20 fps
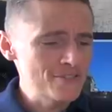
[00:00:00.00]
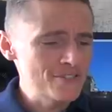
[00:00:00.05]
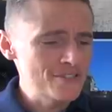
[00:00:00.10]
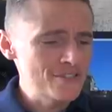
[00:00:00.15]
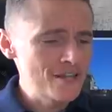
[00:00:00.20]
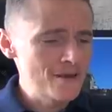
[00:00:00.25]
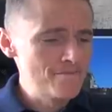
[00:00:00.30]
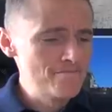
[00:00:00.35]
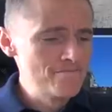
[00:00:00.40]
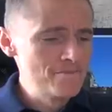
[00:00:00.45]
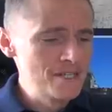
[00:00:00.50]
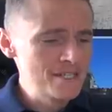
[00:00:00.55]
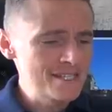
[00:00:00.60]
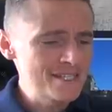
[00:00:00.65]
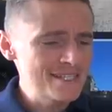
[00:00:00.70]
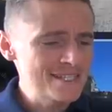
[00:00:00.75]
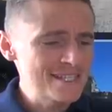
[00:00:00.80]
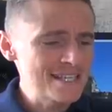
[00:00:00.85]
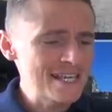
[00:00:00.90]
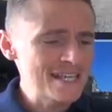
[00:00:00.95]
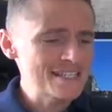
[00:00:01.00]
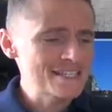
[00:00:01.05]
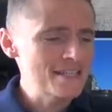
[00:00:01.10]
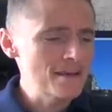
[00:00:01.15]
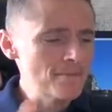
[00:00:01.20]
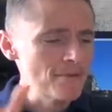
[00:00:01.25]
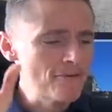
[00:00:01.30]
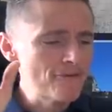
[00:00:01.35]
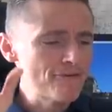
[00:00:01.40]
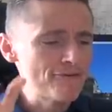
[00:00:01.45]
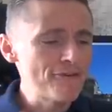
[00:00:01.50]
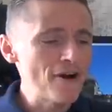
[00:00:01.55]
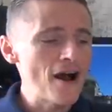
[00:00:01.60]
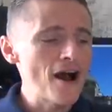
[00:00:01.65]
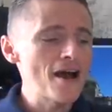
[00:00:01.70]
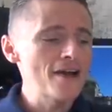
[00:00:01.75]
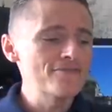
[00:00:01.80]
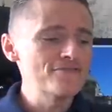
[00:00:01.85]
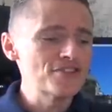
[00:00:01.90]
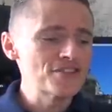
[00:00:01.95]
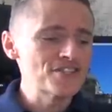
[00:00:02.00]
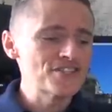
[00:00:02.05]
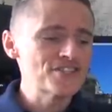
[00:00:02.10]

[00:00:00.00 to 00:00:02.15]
was number 6. Number 5, the